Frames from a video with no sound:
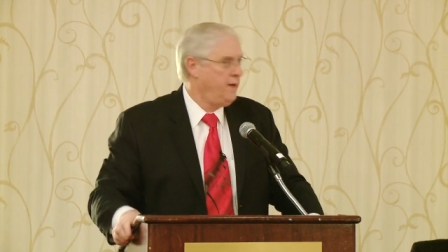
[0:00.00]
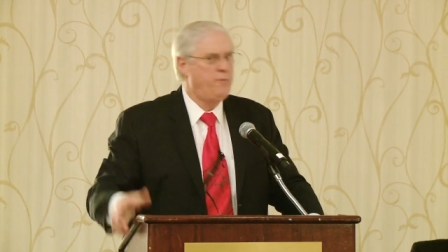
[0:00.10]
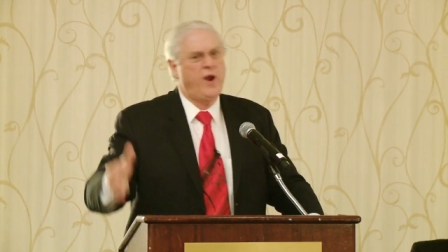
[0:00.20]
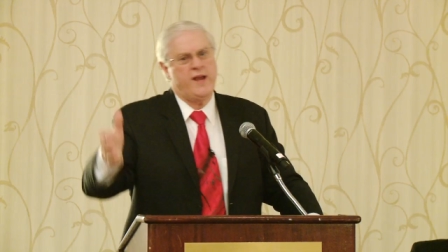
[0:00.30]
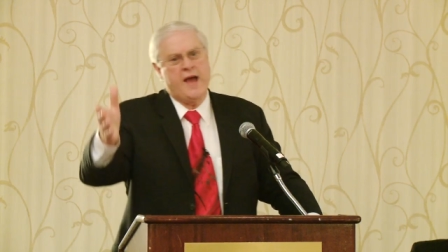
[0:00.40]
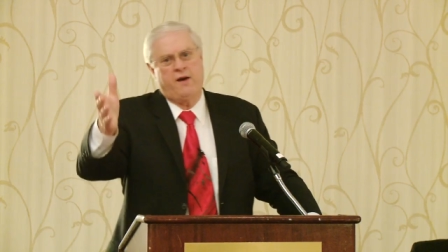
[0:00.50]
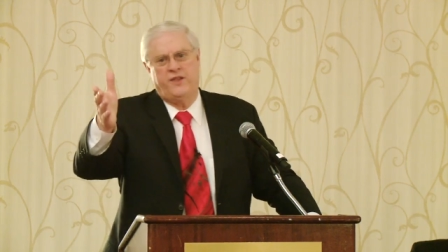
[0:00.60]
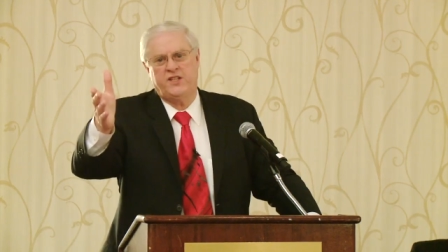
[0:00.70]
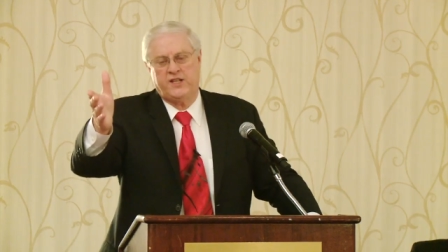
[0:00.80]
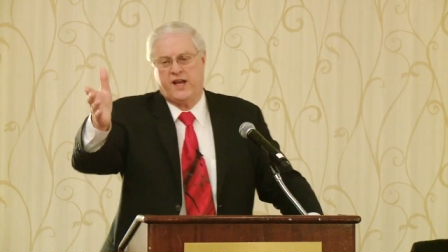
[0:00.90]
Right now in
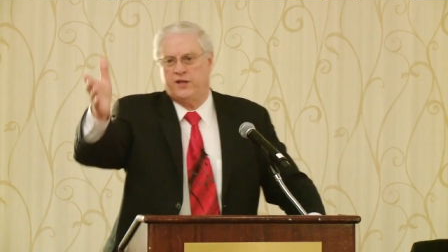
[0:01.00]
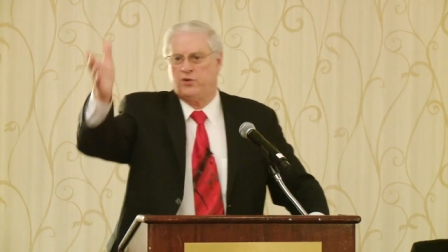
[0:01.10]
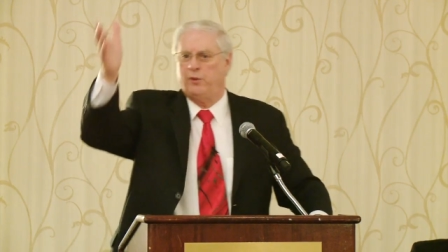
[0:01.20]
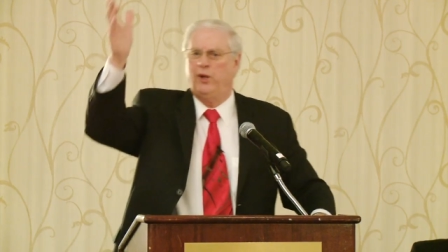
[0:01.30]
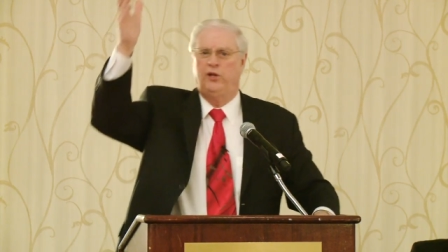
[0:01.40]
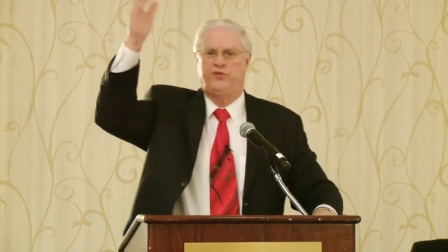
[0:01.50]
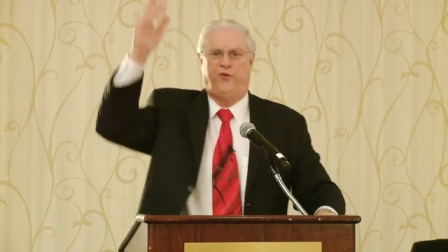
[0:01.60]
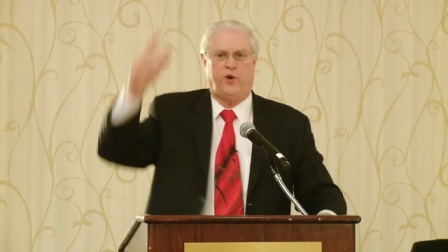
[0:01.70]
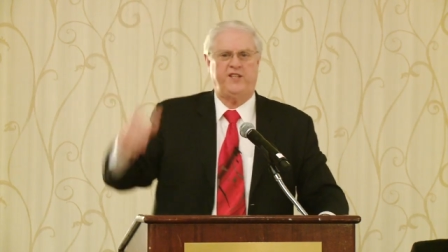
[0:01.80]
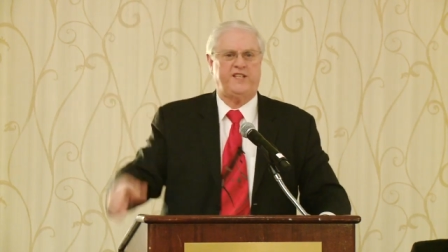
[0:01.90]
this country, we lose
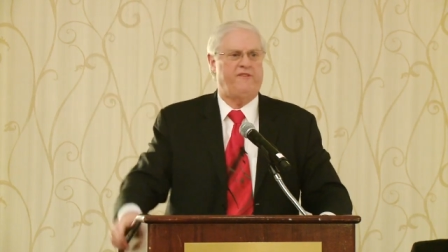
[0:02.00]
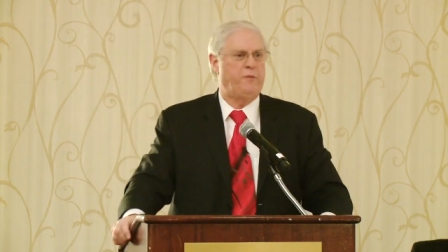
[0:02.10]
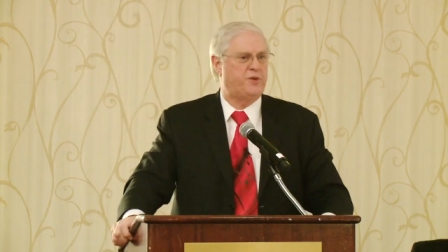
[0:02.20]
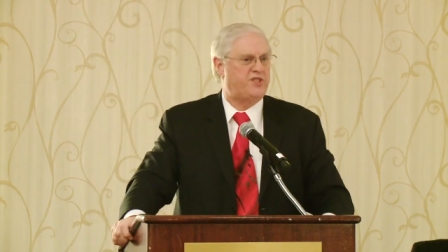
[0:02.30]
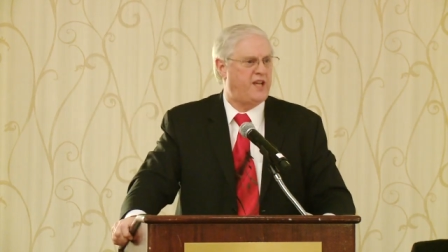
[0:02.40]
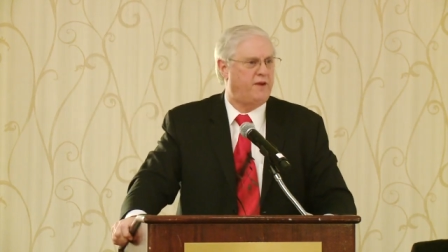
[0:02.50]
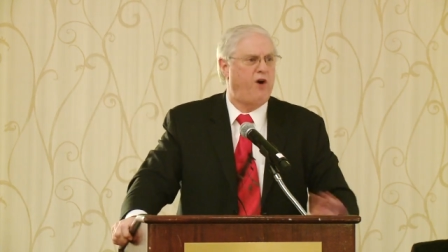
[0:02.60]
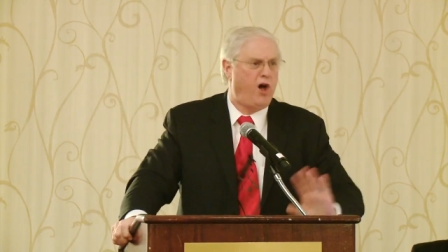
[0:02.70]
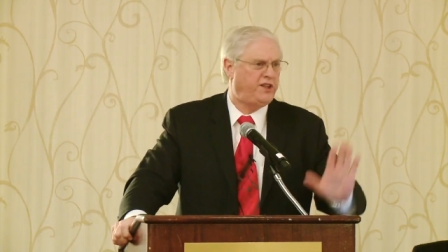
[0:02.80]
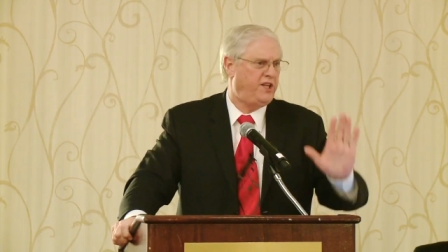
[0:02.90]
47% of
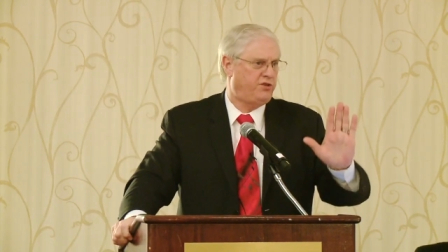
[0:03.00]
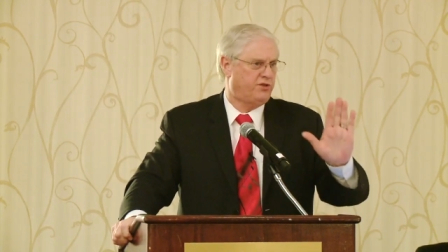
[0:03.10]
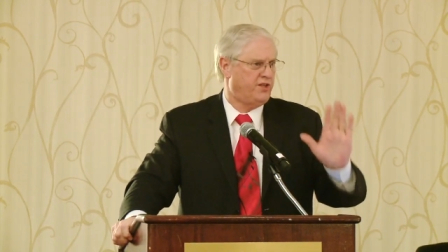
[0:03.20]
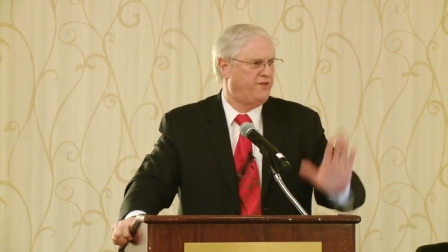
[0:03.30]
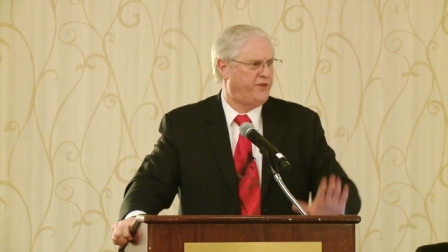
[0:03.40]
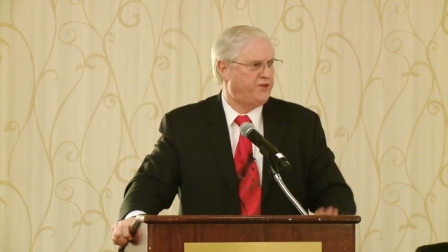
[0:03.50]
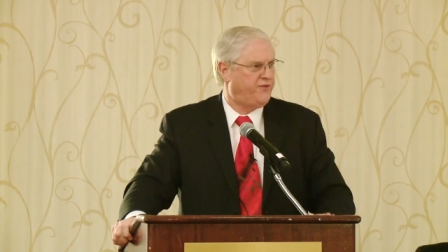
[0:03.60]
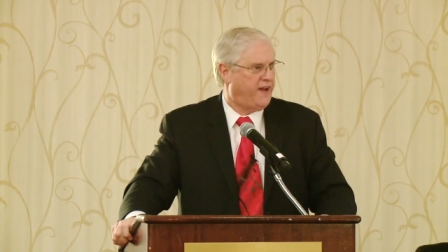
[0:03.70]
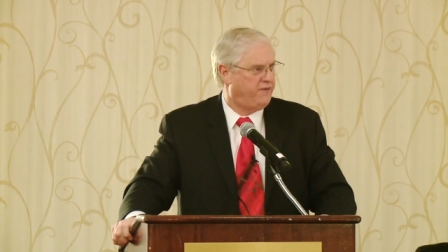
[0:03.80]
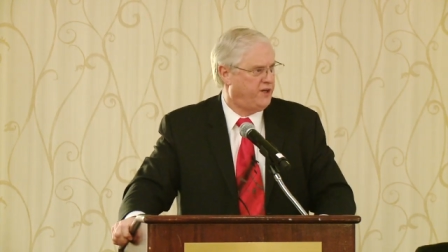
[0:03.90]
all teachers in the first
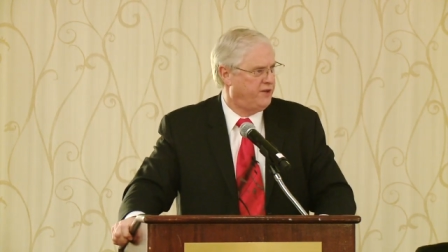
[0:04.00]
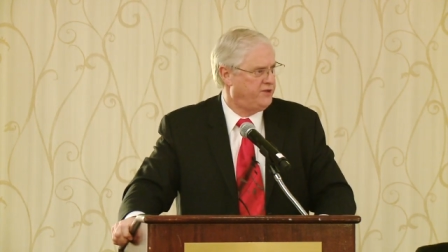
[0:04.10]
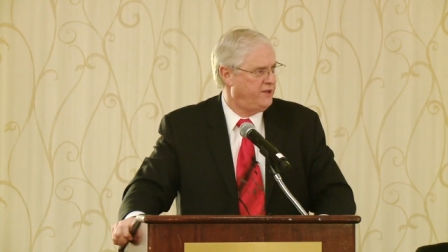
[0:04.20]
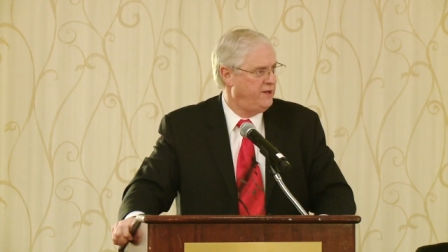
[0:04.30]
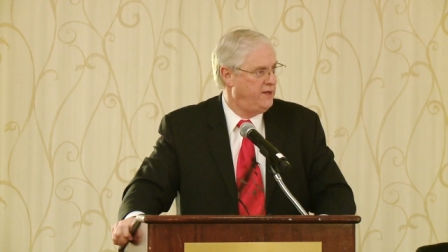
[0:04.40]
five years.